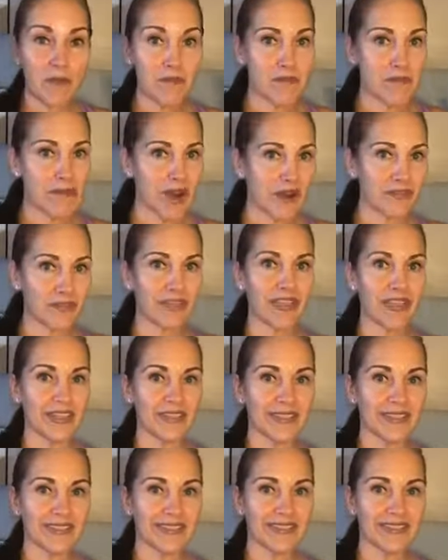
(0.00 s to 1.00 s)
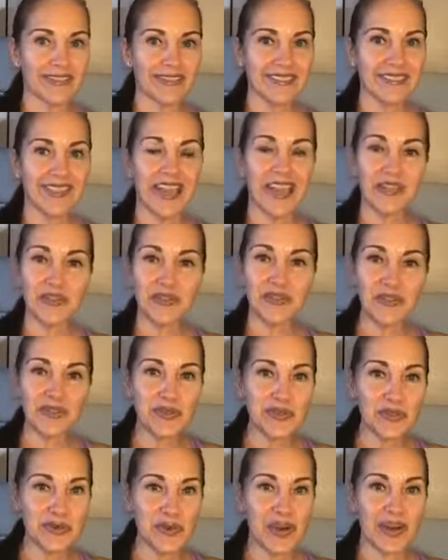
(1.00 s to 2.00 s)
muffin that
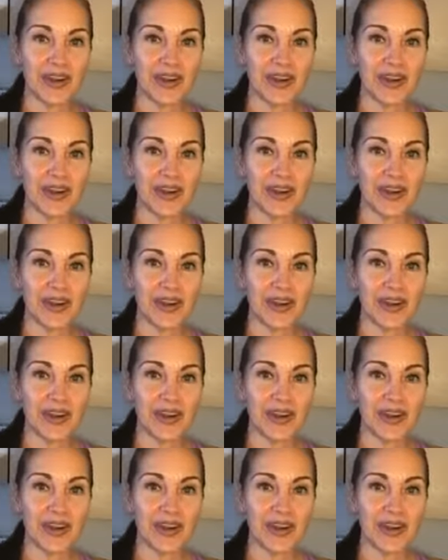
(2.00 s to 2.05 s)
you